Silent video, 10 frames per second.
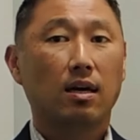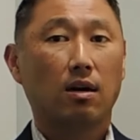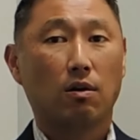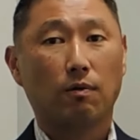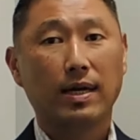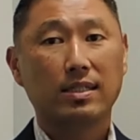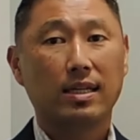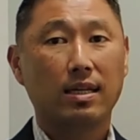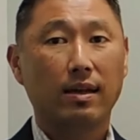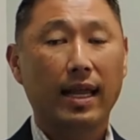or
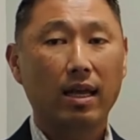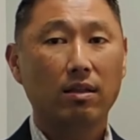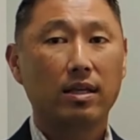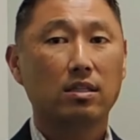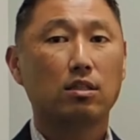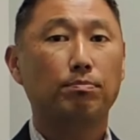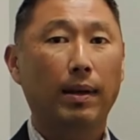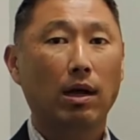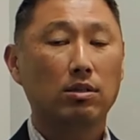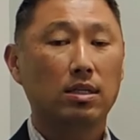resident aliens,
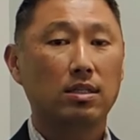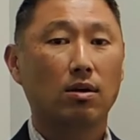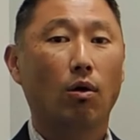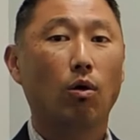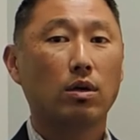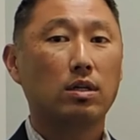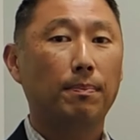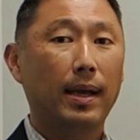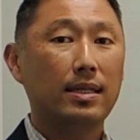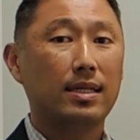spouses, or
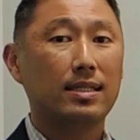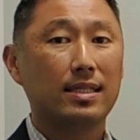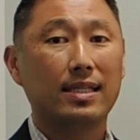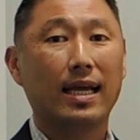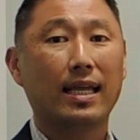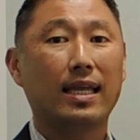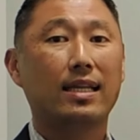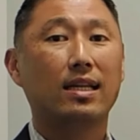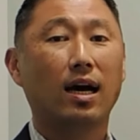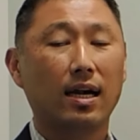dependents that
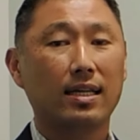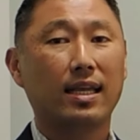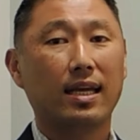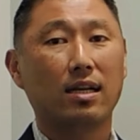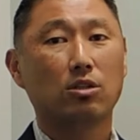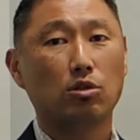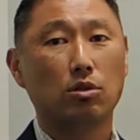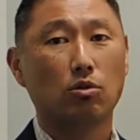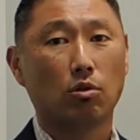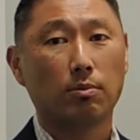cannot get
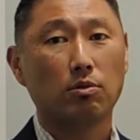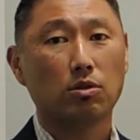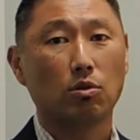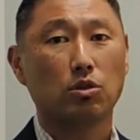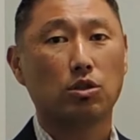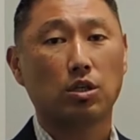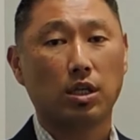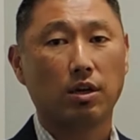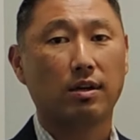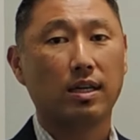a normal Social
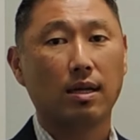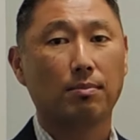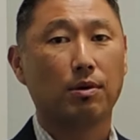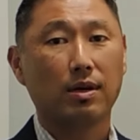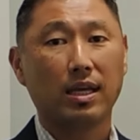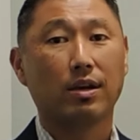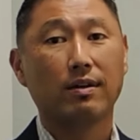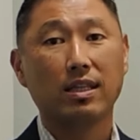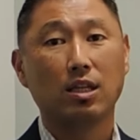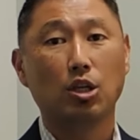Security number
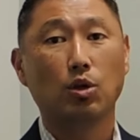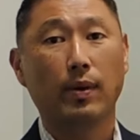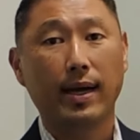here in the